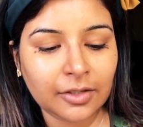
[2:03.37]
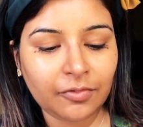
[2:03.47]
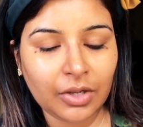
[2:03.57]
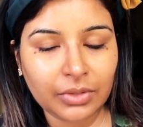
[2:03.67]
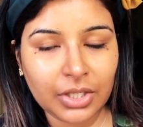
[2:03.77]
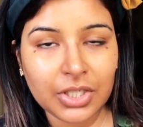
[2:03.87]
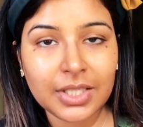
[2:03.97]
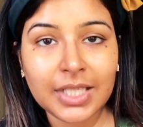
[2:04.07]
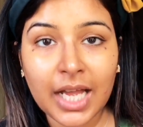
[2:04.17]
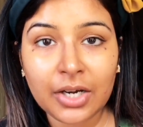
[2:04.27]
the
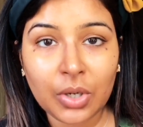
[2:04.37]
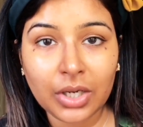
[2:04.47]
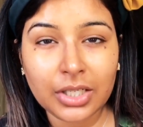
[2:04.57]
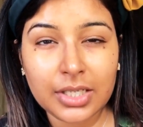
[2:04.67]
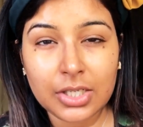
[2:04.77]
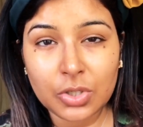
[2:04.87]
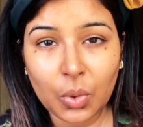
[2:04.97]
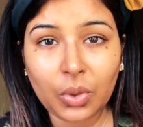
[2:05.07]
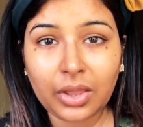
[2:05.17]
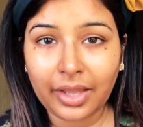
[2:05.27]
foundations are not
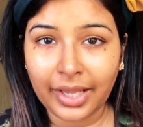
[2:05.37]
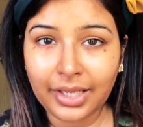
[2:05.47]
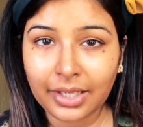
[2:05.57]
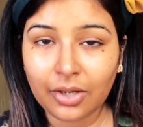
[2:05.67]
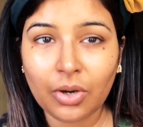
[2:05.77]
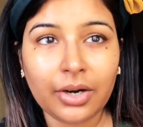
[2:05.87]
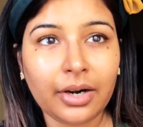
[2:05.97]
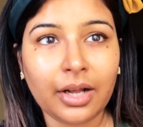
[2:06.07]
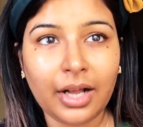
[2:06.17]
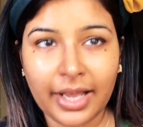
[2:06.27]
so thick
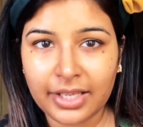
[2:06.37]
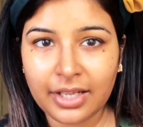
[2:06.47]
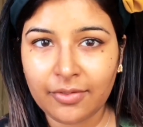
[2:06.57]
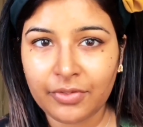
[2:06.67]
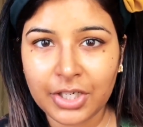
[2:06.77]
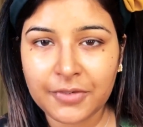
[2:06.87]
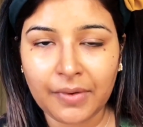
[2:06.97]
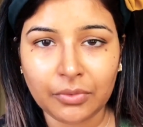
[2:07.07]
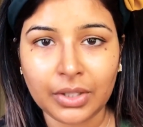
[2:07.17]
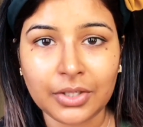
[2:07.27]
or a high coverage
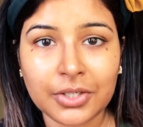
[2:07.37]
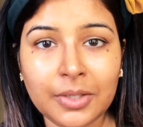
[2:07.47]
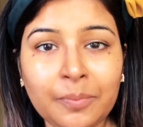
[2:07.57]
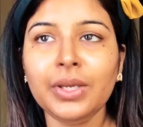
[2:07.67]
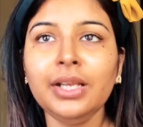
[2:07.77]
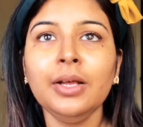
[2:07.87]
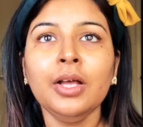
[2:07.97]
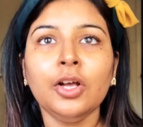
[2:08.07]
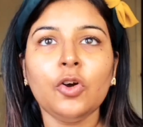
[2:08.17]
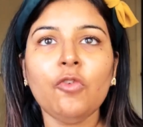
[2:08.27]
foundation. You can
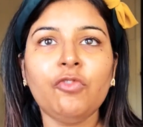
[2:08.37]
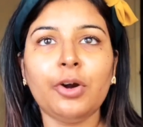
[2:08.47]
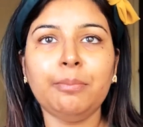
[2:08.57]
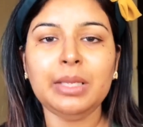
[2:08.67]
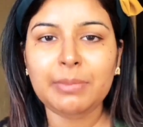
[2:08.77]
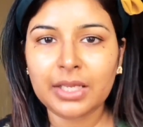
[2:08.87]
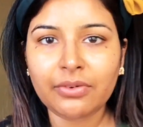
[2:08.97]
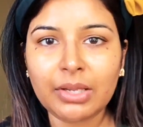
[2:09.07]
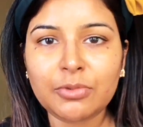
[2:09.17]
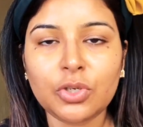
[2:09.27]
go for BB
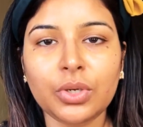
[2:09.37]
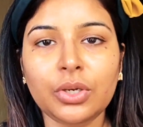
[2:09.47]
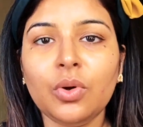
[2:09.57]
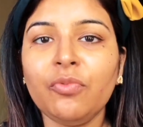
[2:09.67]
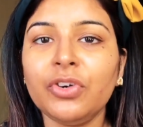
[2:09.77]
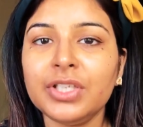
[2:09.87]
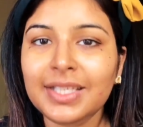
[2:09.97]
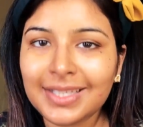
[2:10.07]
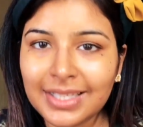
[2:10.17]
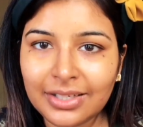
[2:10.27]
creams, you can go for
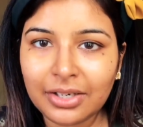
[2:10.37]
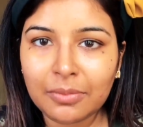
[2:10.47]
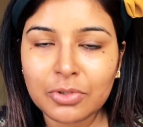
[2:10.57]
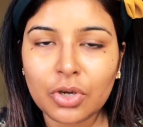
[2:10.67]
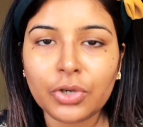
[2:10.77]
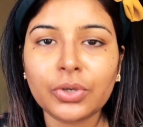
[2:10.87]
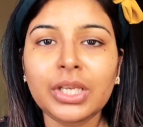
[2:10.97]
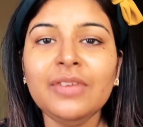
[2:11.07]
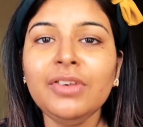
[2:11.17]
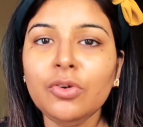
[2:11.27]
CC creams, or you
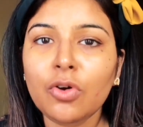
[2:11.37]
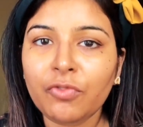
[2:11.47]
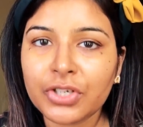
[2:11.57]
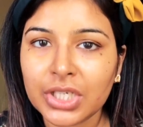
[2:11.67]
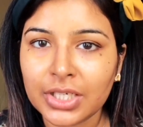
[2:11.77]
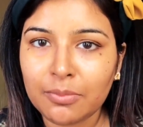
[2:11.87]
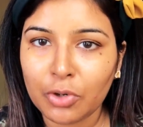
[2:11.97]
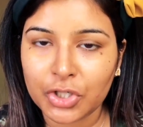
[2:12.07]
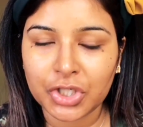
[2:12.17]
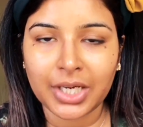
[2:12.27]
can even go for tinted
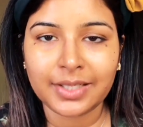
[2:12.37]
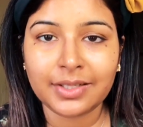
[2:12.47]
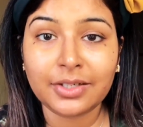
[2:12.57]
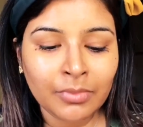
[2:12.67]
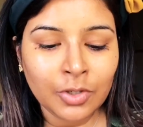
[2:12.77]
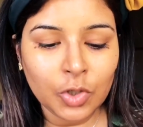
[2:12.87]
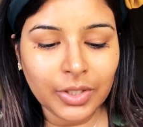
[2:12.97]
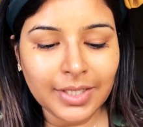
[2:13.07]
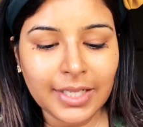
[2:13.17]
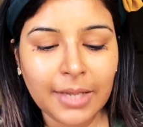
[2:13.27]
moisturizer. So
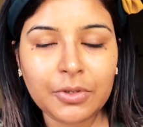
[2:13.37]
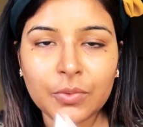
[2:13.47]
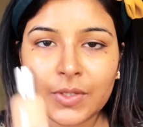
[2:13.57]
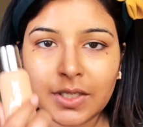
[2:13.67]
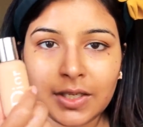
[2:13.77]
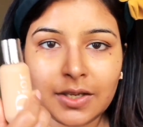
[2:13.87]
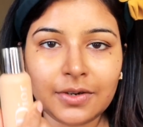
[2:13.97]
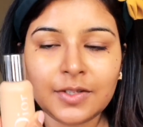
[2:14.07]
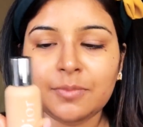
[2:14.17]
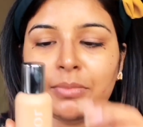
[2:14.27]
this I'm using here
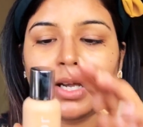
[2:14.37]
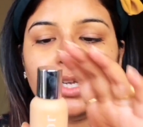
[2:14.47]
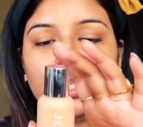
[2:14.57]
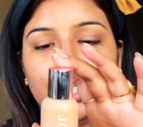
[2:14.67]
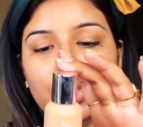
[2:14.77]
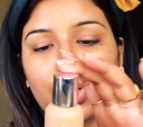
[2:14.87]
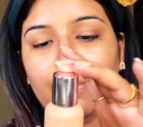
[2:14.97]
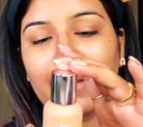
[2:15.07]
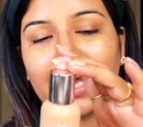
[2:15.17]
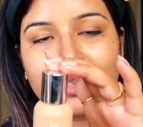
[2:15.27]
is my DIOR
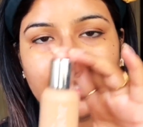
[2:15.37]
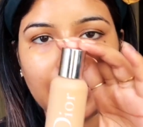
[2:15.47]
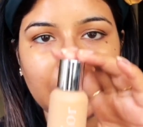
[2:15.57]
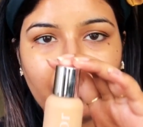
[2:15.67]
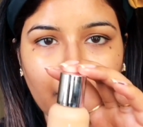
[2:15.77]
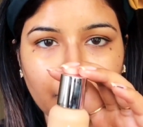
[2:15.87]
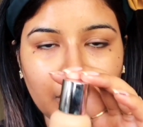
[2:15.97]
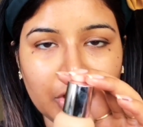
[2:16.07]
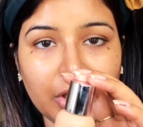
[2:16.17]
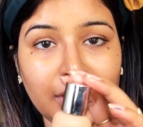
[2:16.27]
Backstage
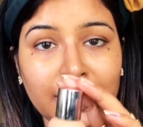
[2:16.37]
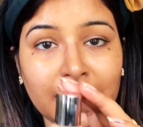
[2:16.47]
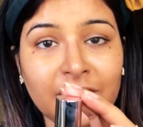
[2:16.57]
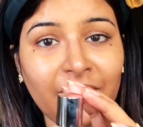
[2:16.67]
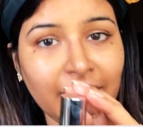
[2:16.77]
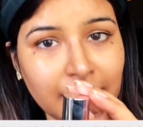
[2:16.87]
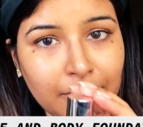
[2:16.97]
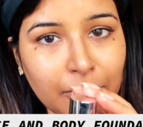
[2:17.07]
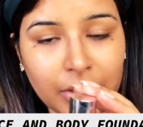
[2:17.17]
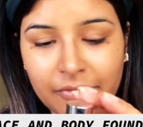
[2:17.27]
foundation. This is face
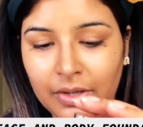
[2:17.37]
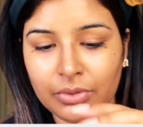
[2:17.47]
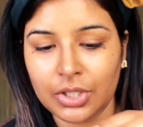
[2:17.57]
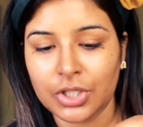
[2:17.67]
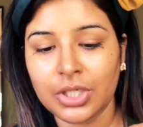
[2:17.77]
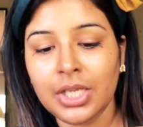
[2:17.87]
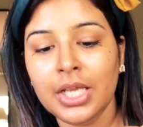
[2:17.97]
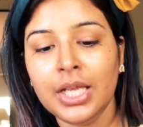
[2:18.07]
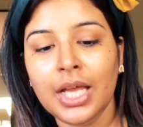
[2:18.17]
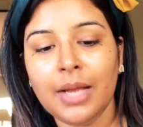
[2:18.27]
and body foundation.
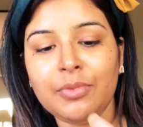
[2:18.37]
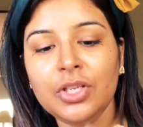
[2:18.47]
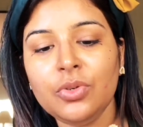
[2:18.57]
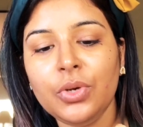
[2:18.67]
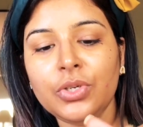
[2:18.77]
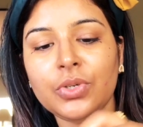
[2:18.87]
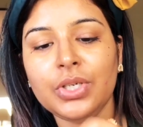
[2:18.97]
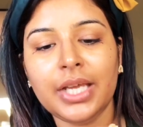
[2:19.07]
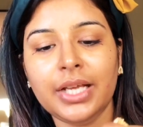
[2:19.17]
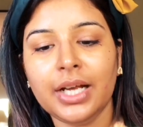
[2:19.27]
I'm just going to
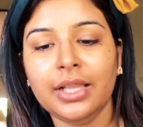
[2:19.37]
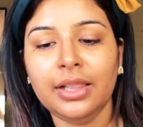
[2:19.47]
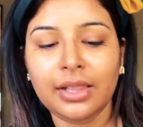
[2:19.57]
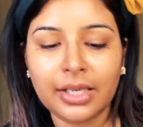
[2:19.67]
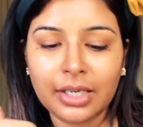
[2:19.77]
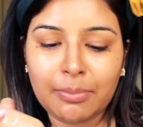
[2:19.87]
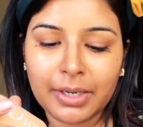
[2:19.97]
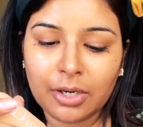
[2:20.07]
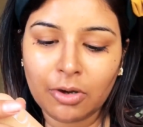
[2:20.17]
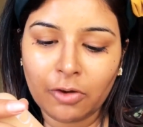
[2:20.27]
take a little
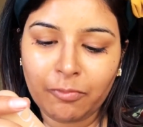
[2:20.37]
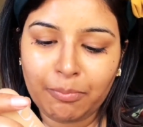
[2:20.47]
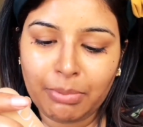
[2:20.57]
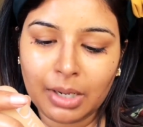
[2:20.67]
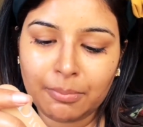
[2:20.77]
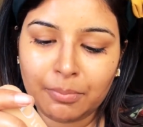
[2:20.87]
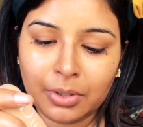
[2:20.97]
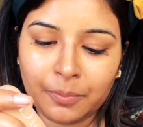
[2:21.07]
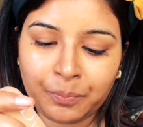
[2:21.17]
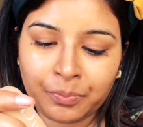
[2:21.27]
bit of bump
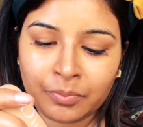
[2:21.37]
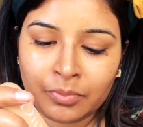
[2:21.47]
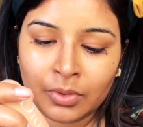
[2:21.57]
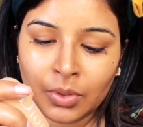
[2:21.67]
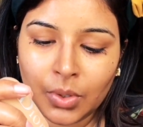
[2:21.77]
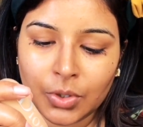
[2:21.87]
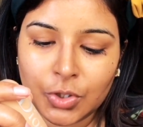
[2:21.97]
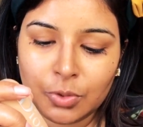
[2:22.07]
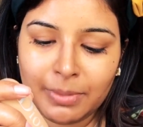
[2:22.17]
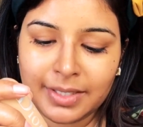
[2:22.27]

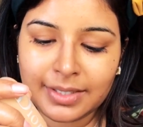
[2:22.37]
onto my